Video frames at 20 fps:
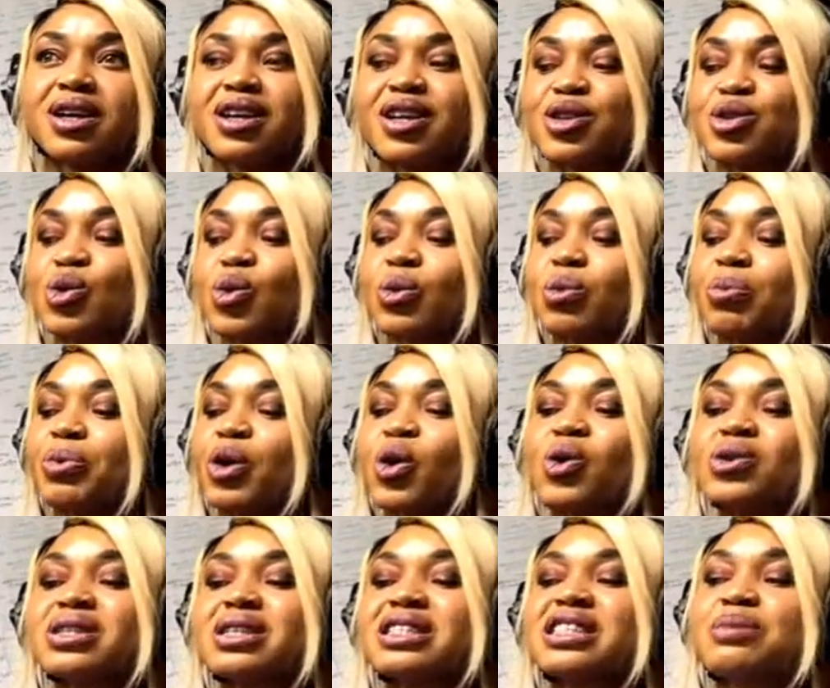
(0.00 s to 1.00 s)
So
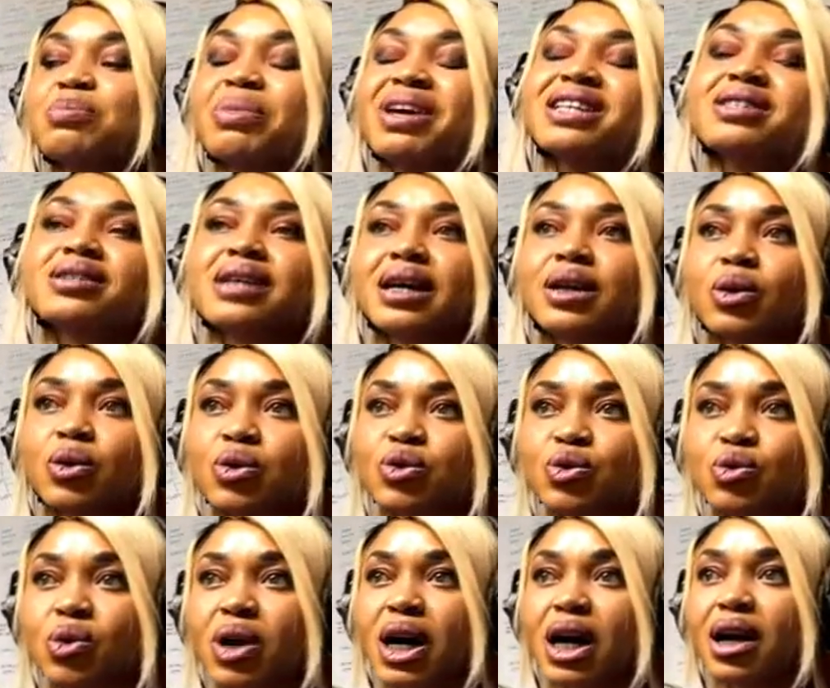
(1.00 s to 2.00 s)
because it meant a lot
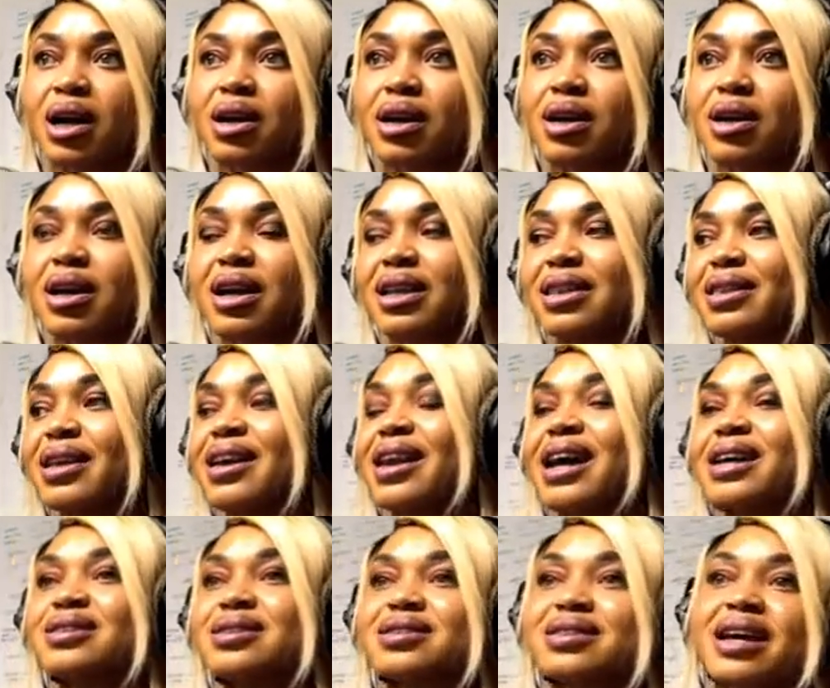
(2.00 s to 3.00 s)
to her, then
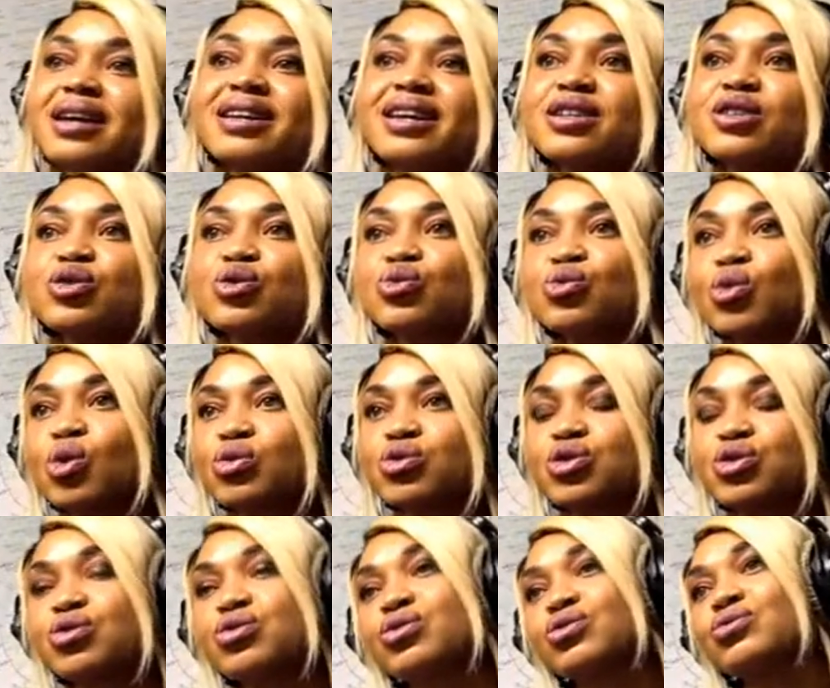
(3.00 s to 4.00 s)
I decided to
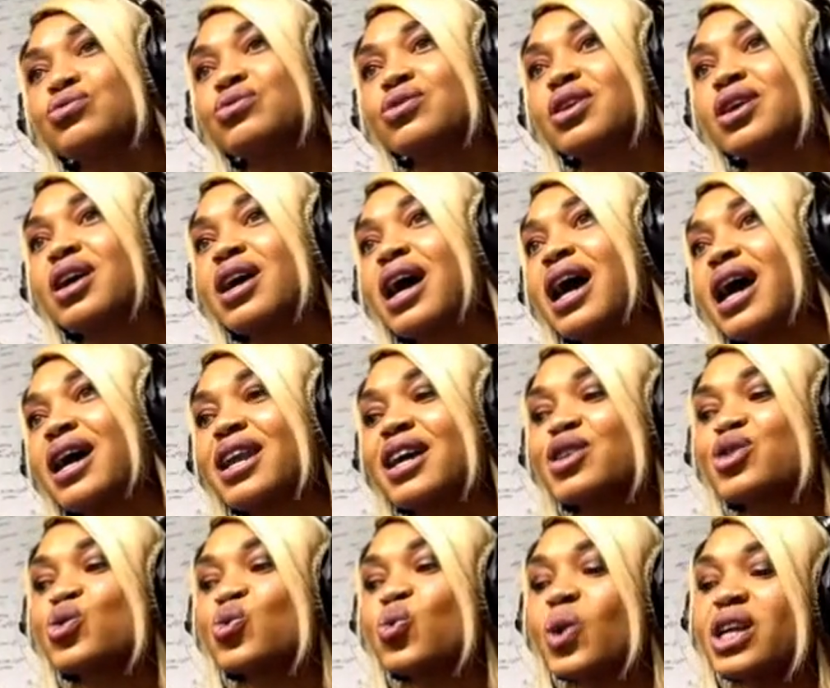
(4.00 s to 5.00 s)
continue, and
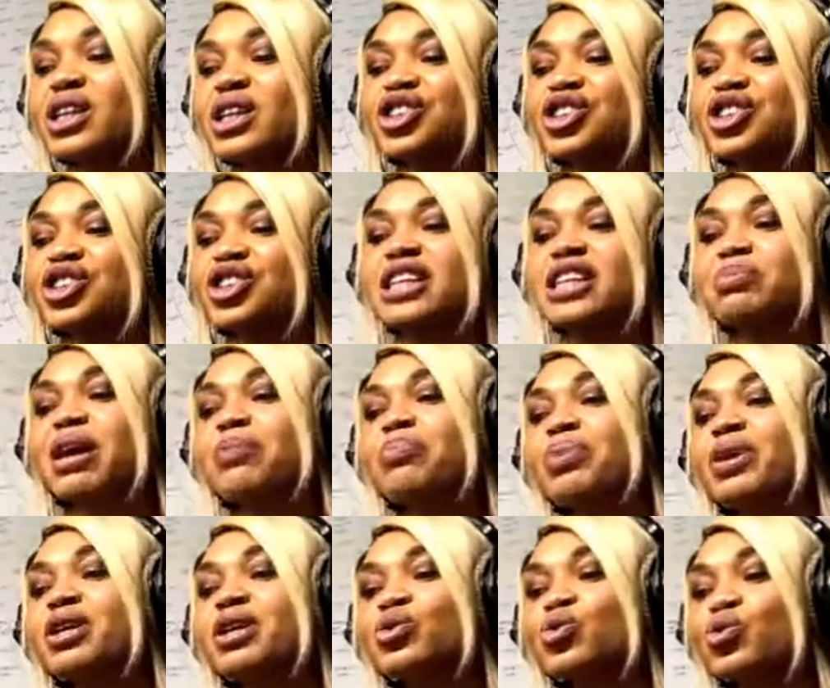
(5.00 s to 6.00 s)
as well tried my
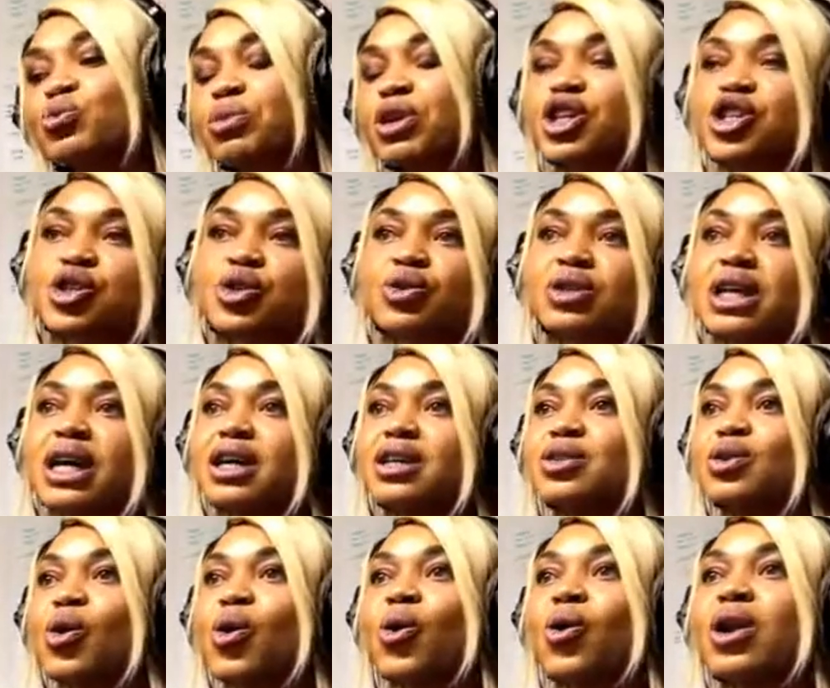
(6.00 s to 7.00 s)
best to make sure
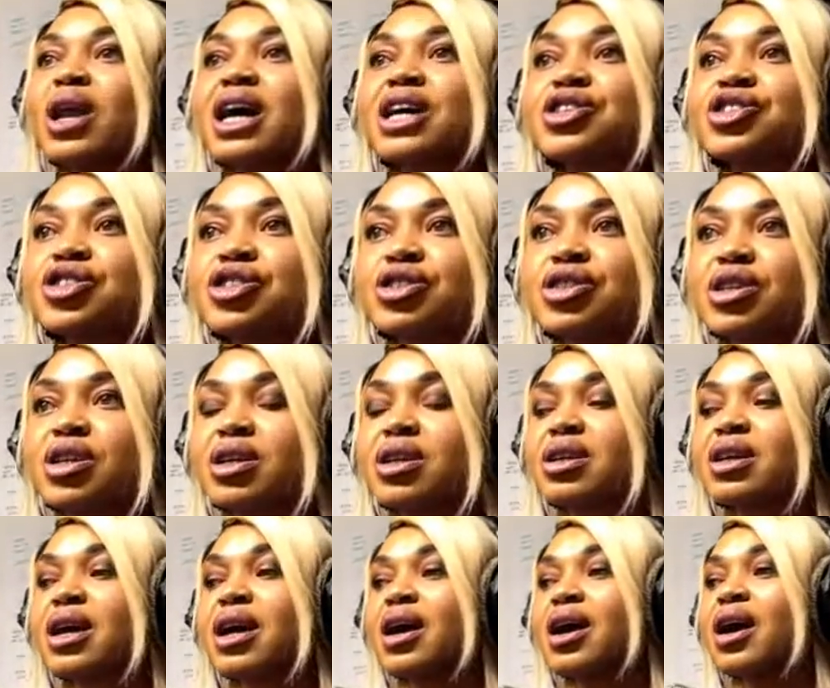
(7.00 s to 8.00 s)
that all her children
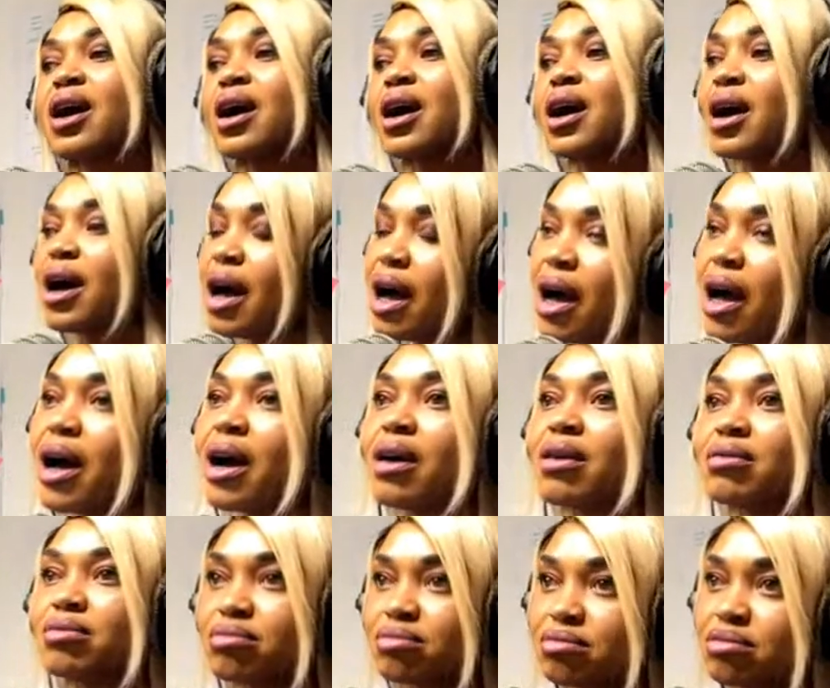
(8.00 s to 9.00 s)
are
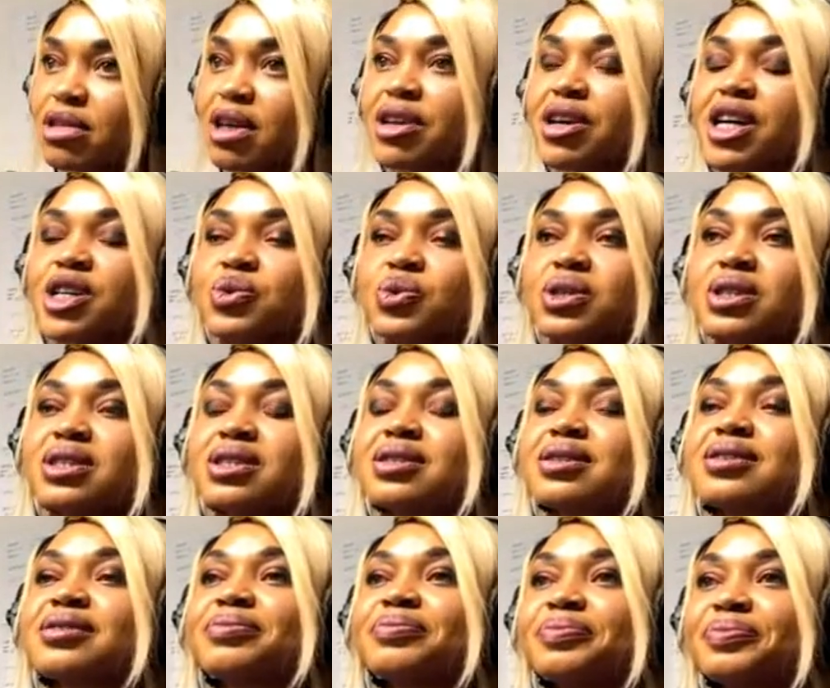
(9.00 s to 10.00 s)
graduates.